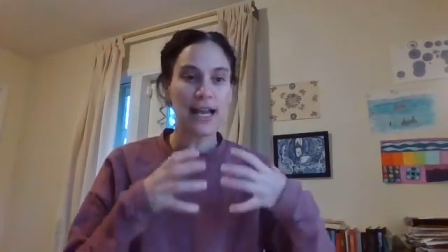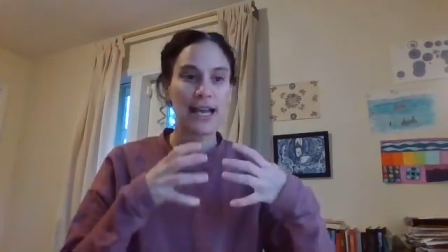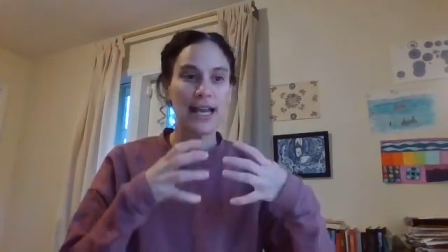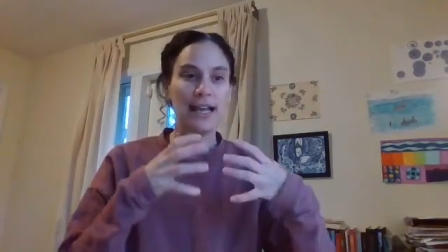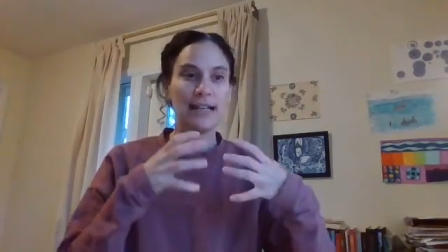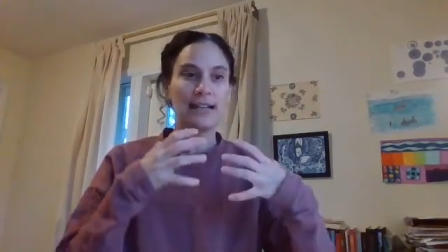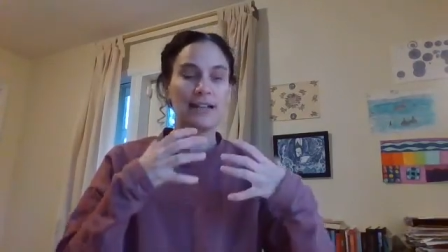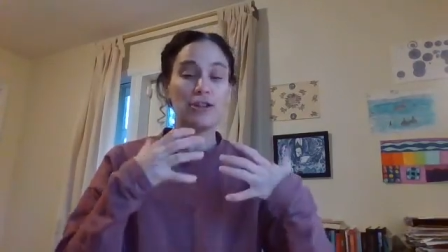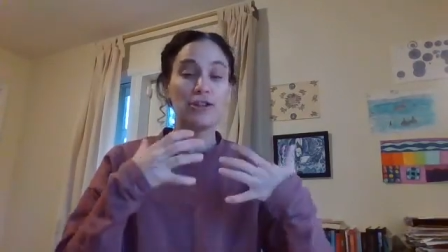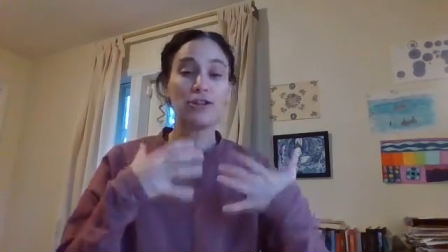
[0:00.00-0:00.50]

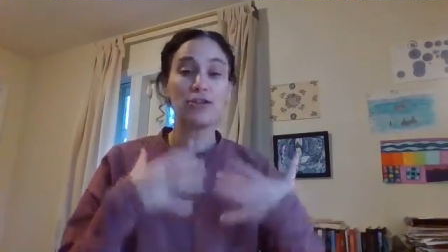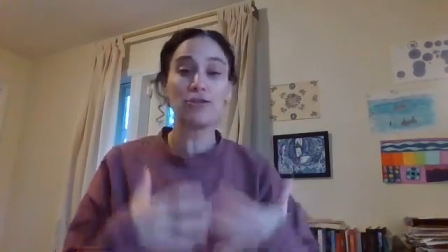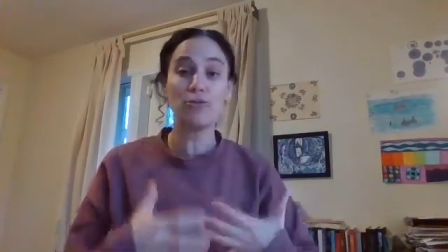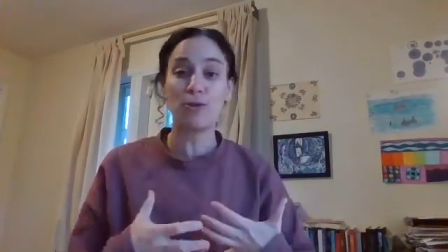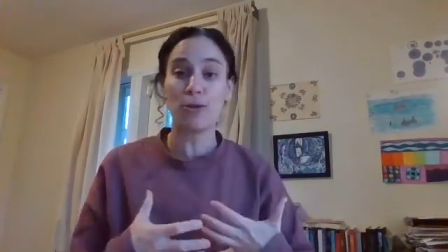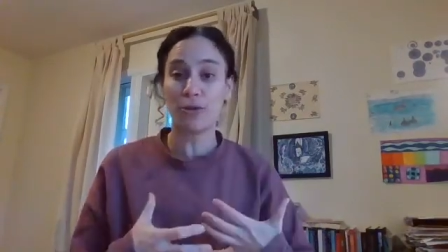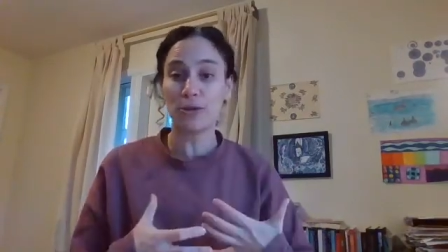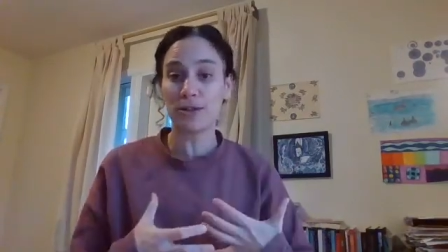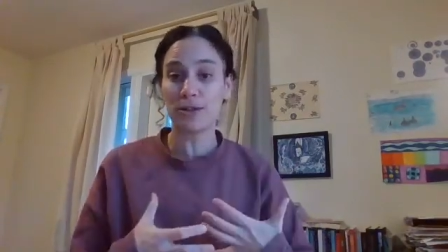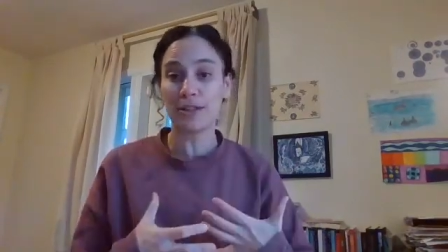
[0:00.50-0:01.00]
and that you
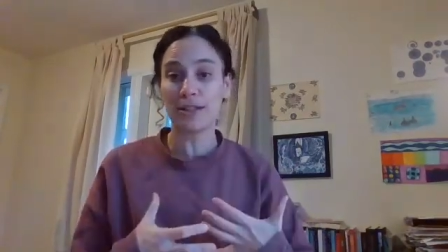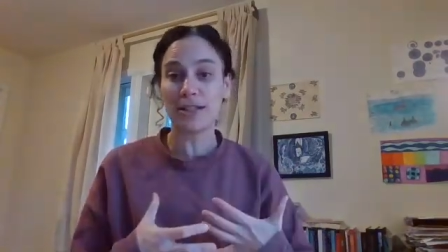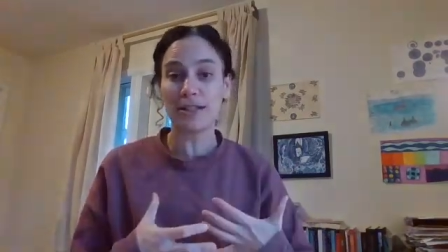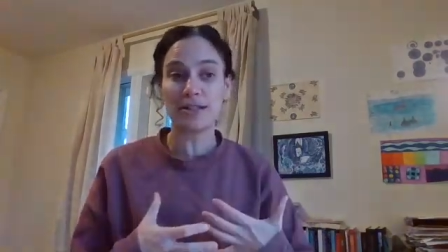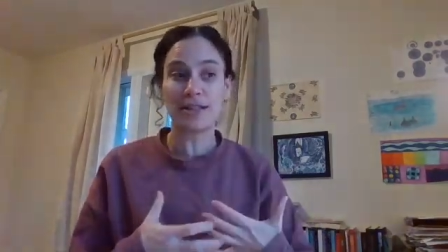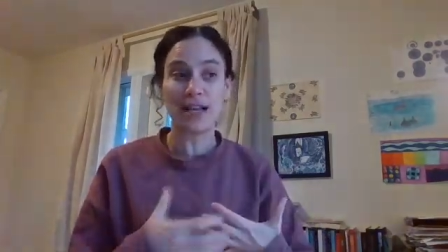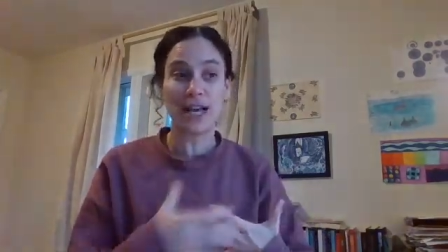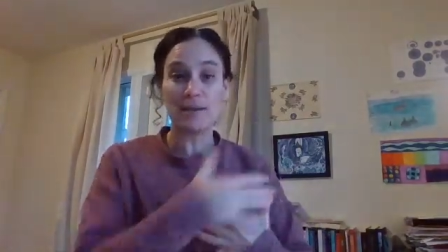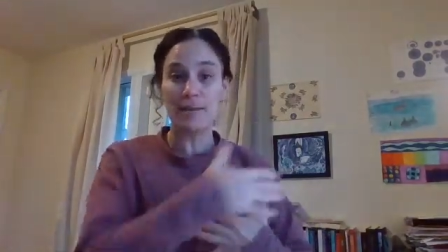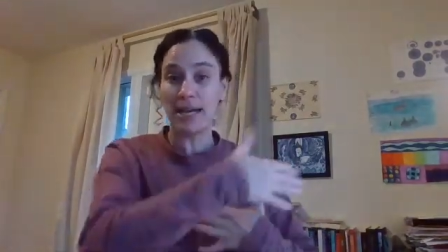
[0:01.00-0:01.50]
honor that
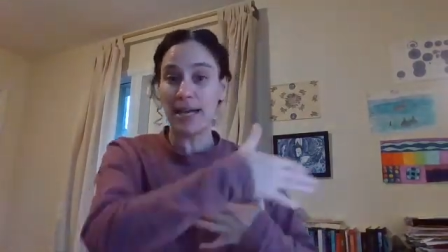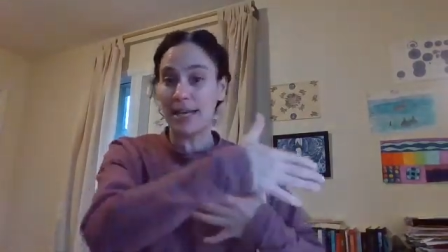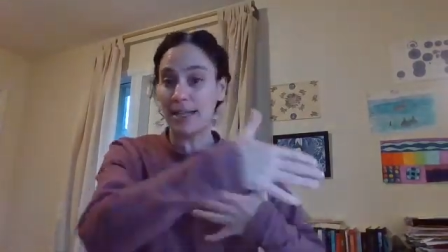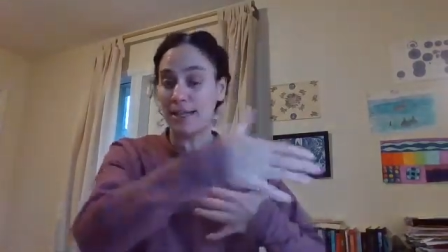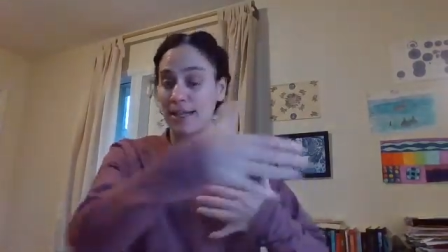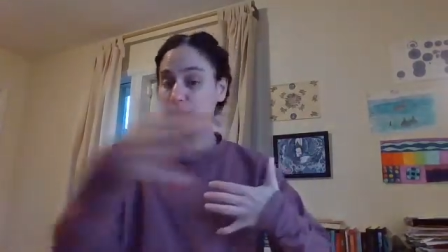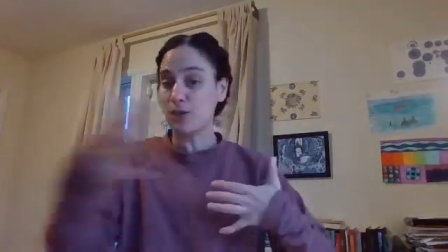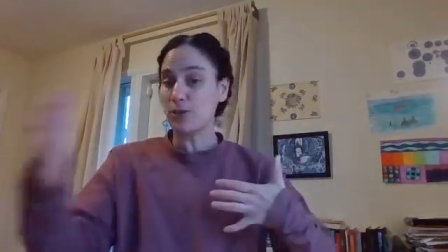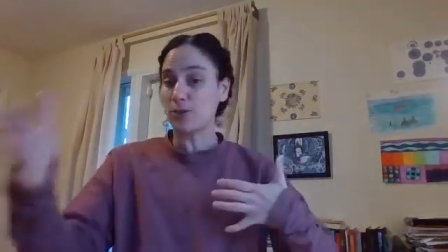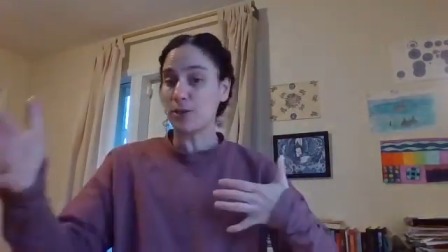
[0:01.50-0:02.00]
time, and
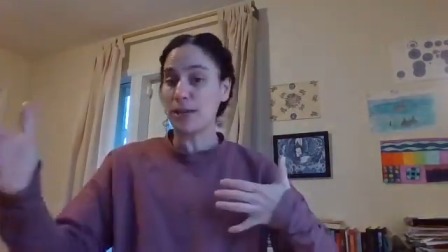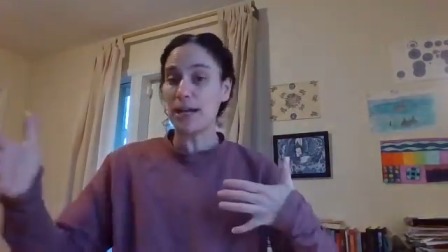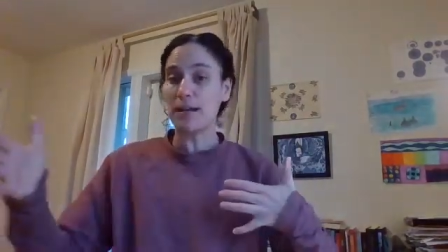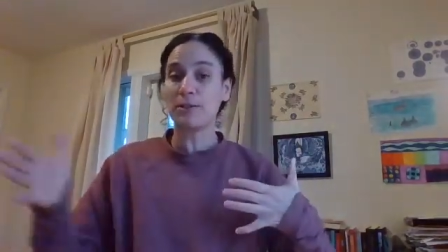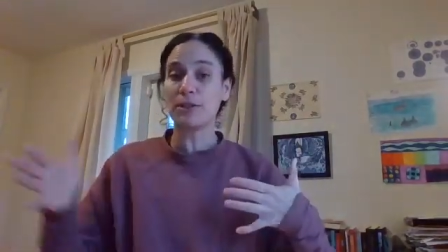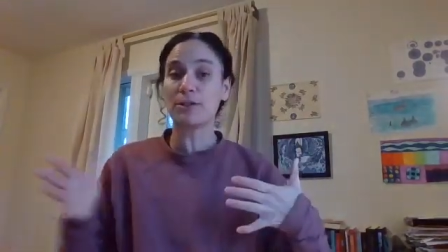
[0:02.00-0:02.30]
that you're able